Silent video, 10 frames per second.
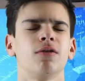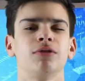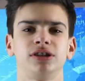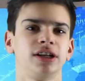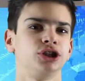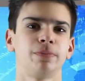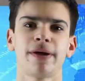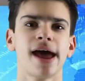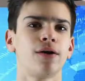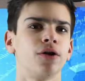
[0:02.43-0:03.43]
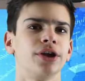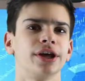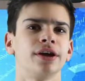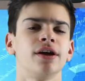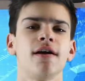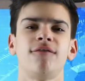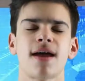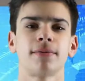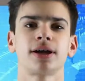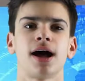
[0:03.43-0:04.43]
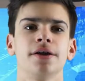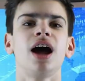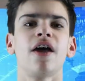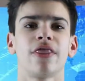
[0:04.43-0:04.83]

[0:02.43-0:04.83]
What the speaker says: was the Japan-only Famicom.